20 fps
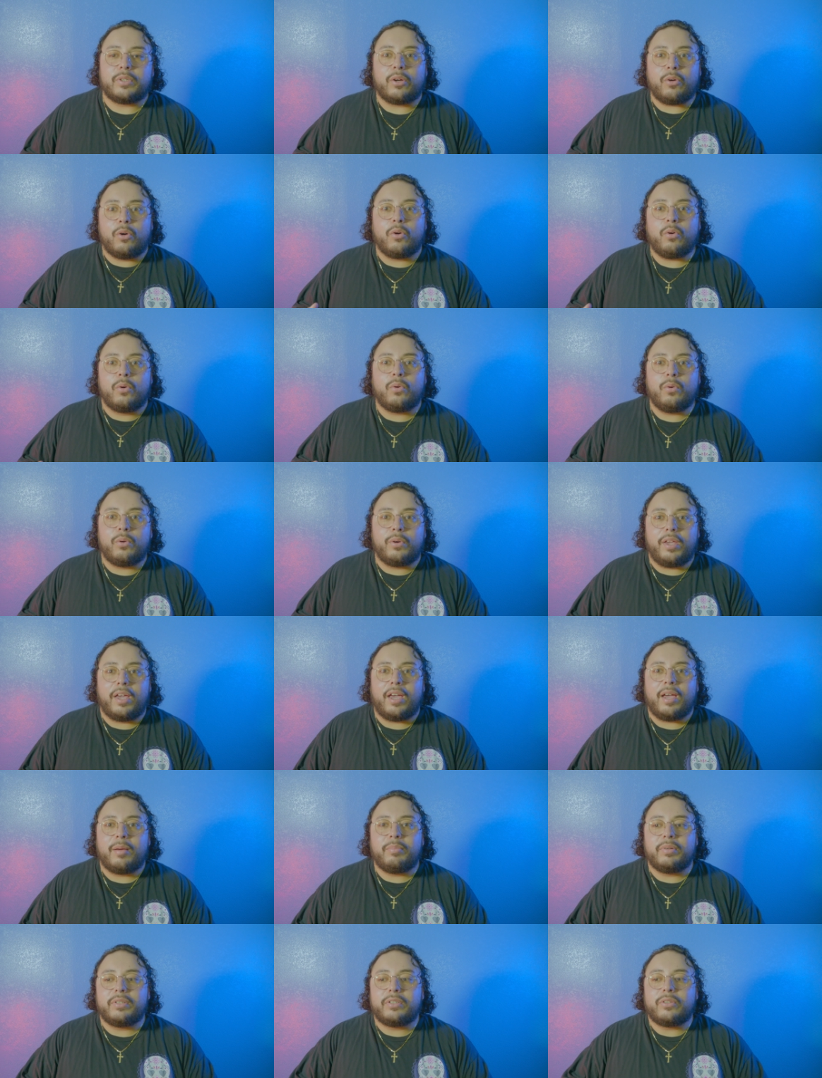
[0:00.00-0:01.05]
like oh
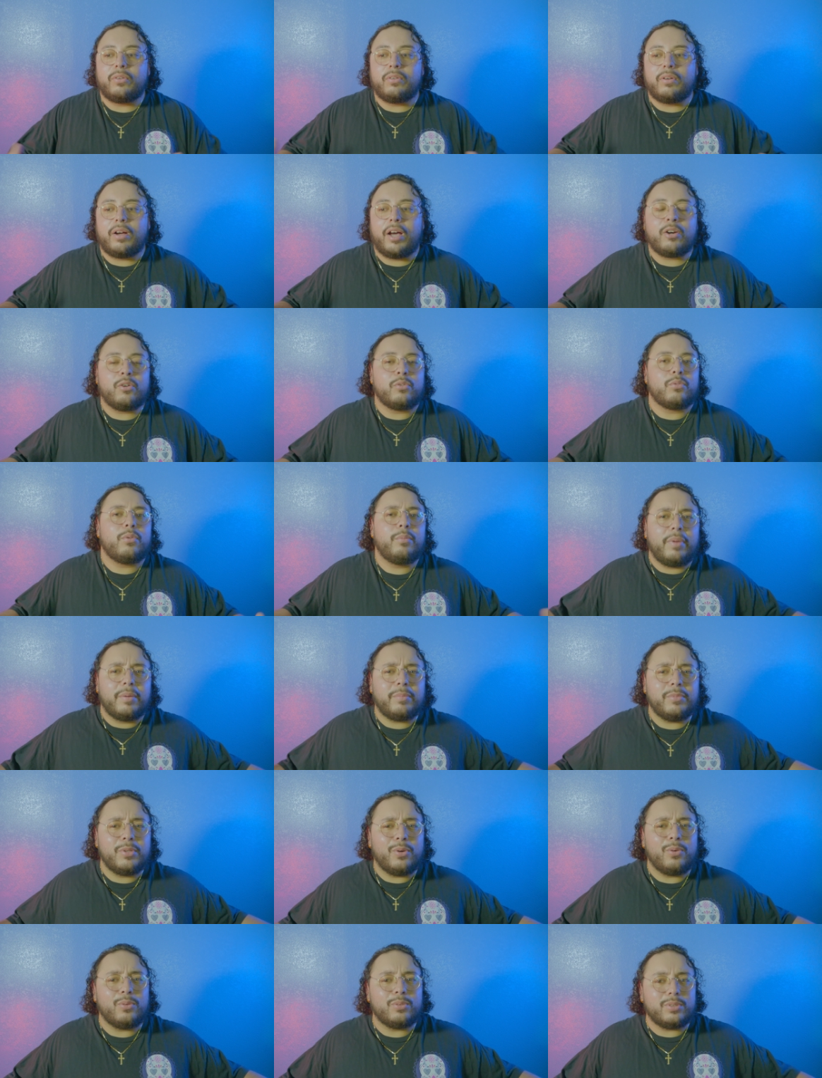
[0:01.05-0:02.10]
yeah, but the, I don't
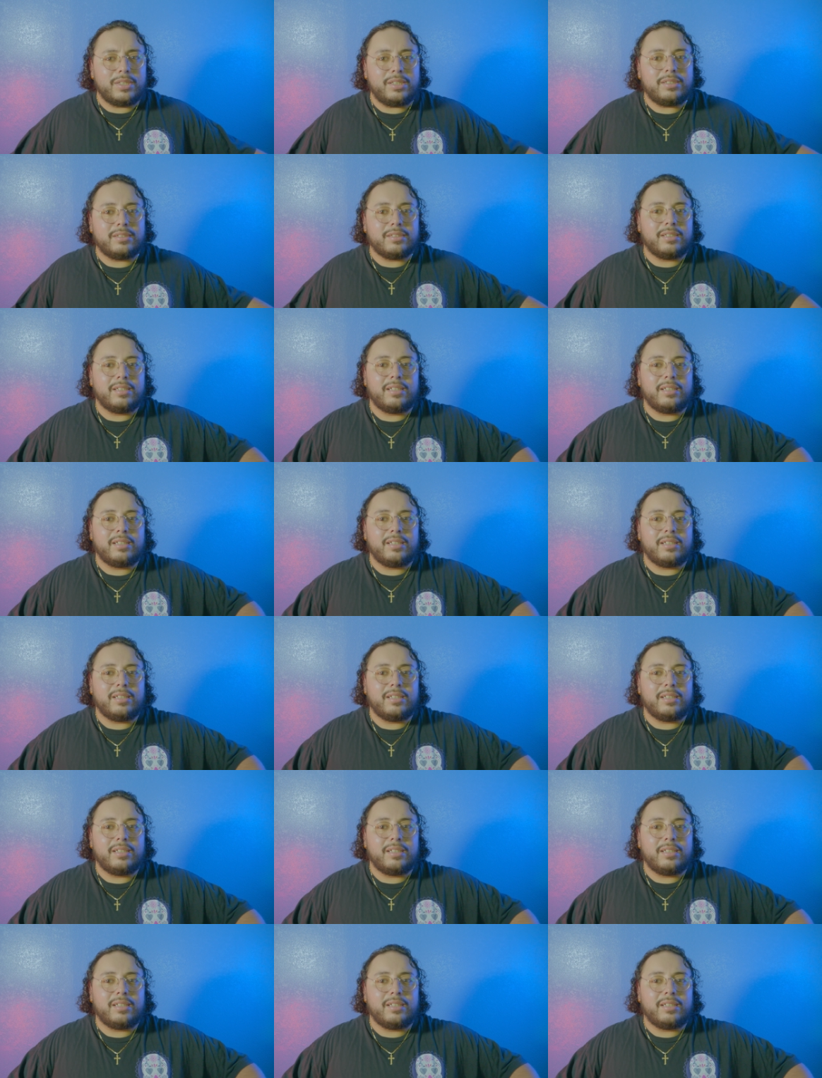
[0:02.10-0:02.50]
remember the whole season.